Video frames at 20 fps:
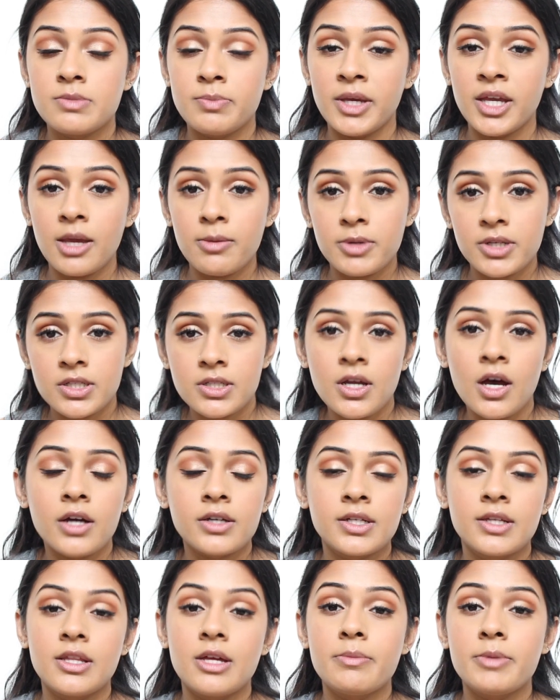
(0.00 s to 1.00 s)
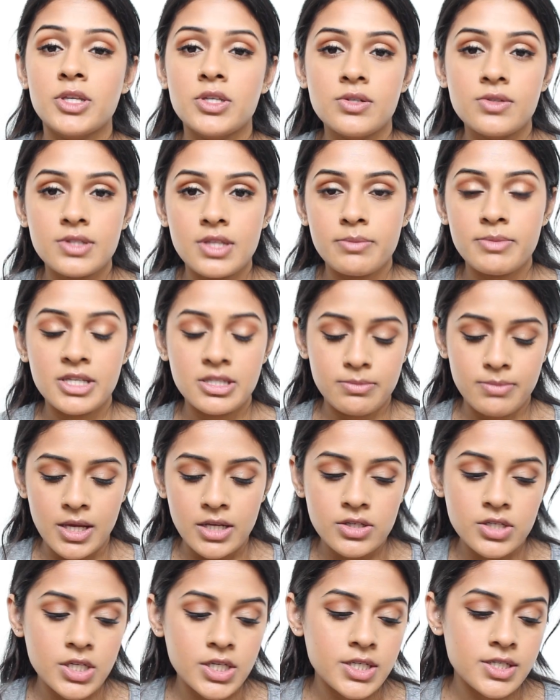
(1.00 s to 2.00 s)
being able to talk to them and use them as
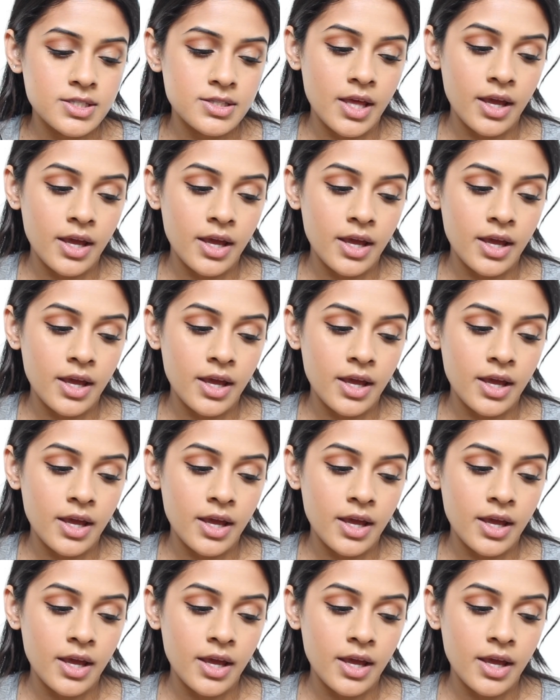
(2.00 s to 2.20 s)
mentors,